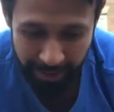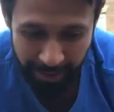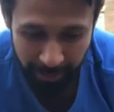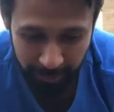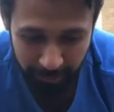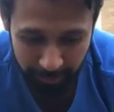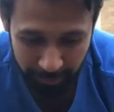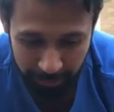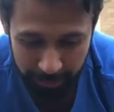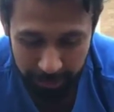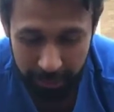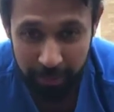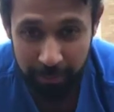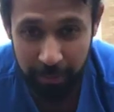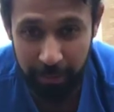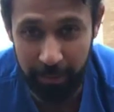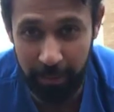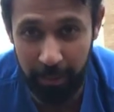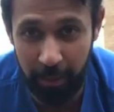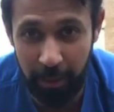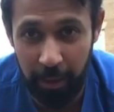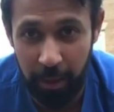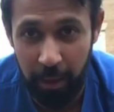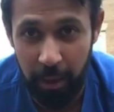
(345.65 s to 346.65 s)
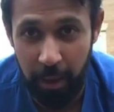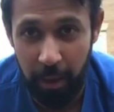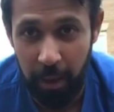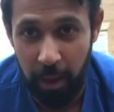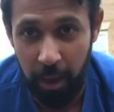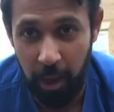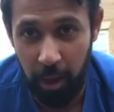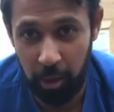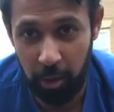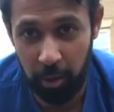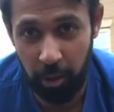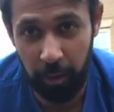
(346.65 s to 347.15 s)
I was going to keep this a
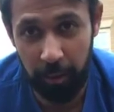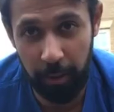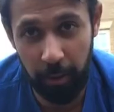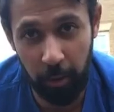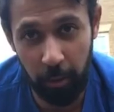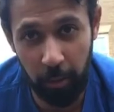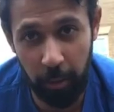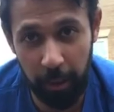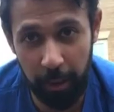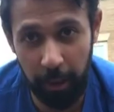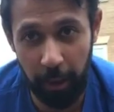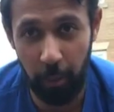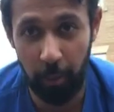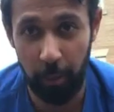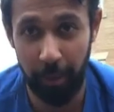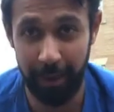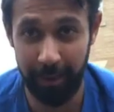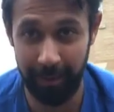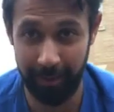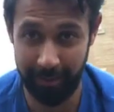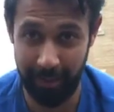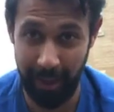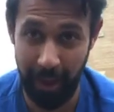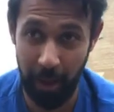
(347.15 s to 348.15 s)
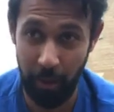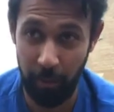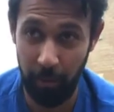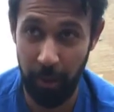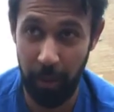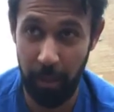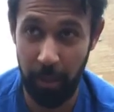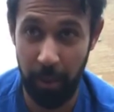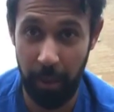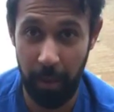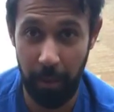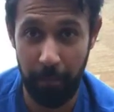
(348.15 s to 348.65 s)
short little workout. We're going to start
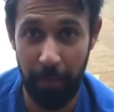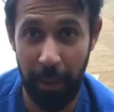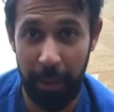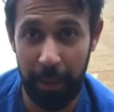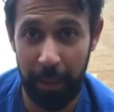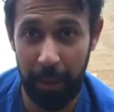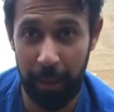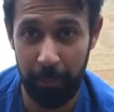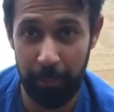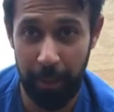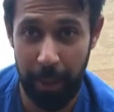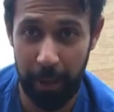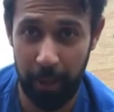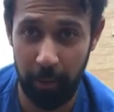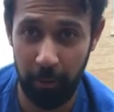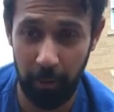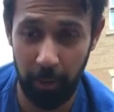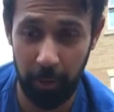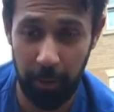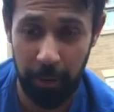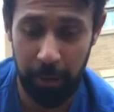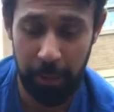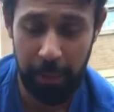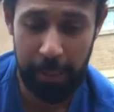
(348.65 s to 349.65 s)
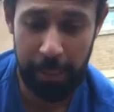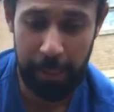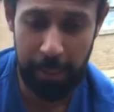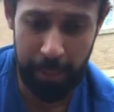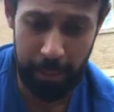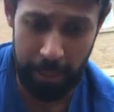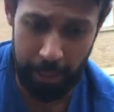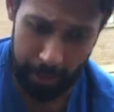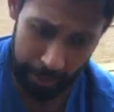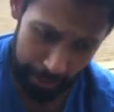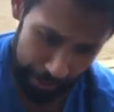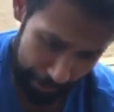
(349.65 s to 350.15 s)
with bent leg bear crawl.
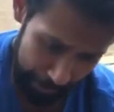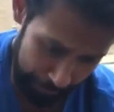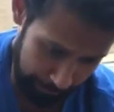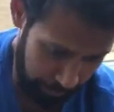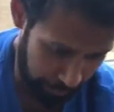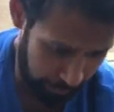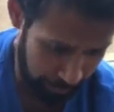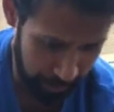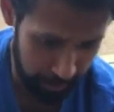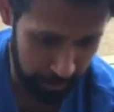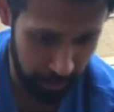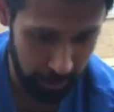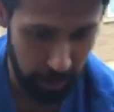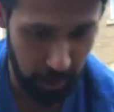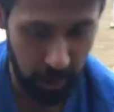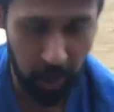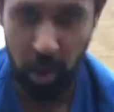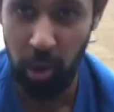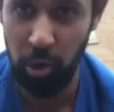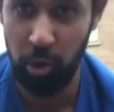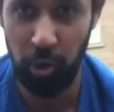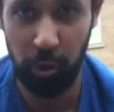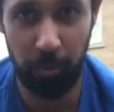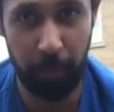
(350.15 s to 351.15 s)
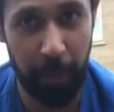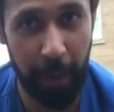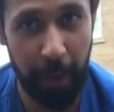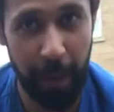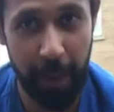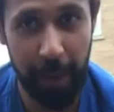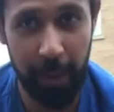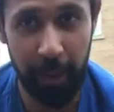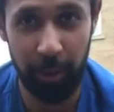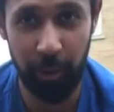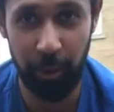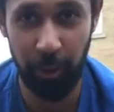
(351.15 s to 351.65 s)
Just play,
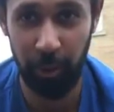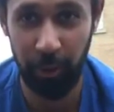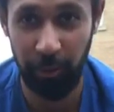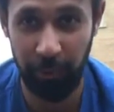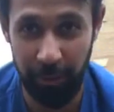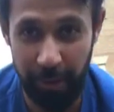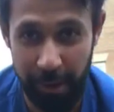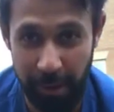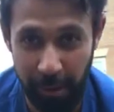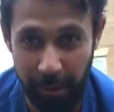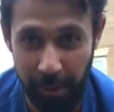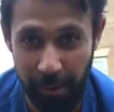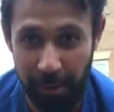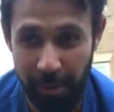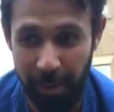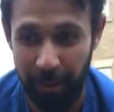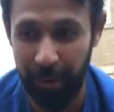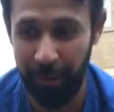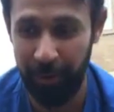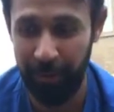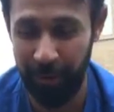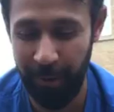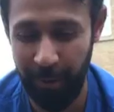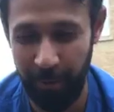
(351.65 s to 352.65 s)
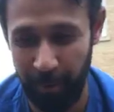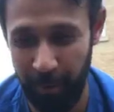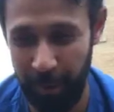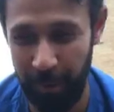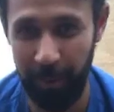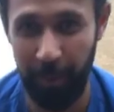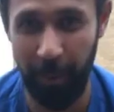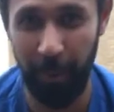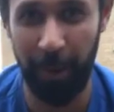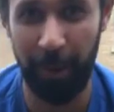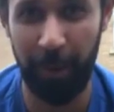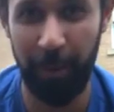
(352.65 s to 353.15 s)
just feel, see what your
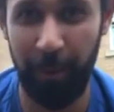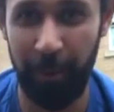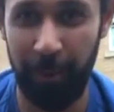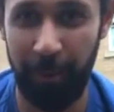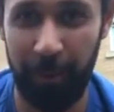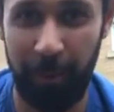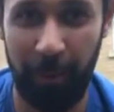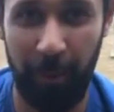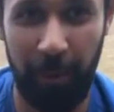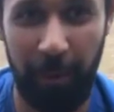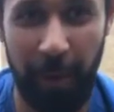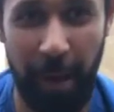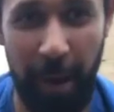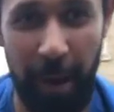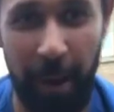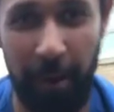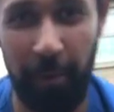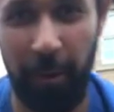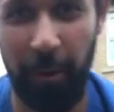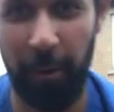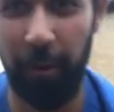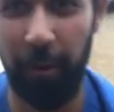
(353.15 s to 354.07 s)
body does. There's no right or wrong.